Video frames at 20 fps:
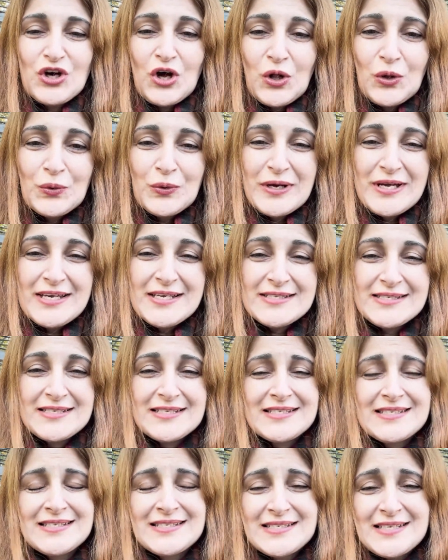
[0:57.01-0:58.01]
always
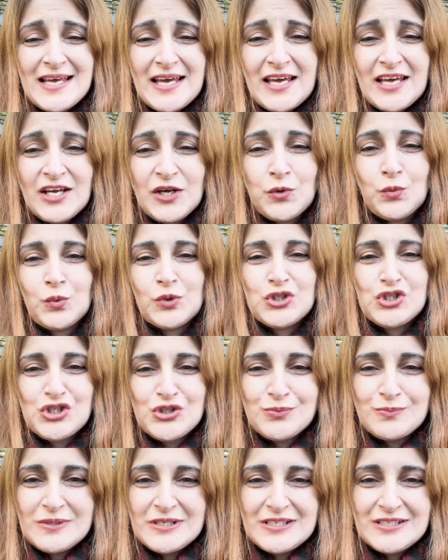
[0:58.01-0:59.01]
say what you
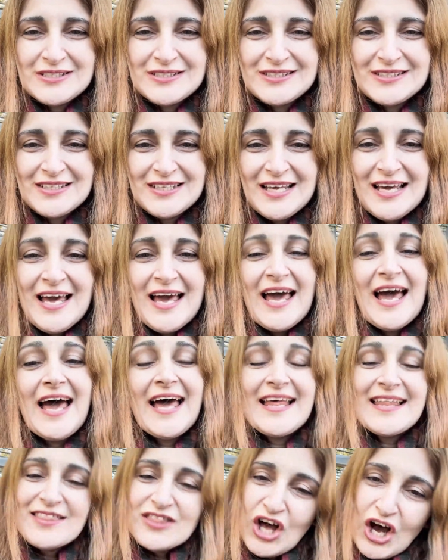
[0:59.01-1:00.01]
mean
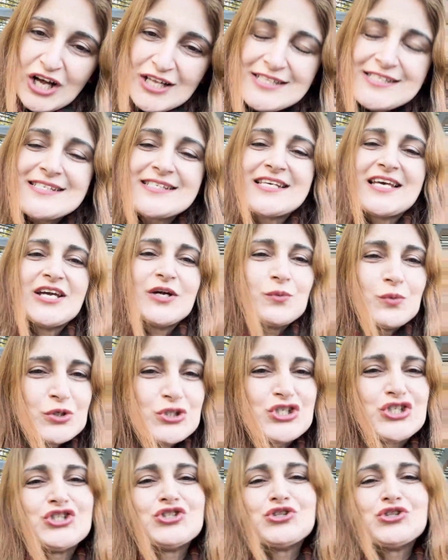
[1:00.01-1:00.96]
and not say what you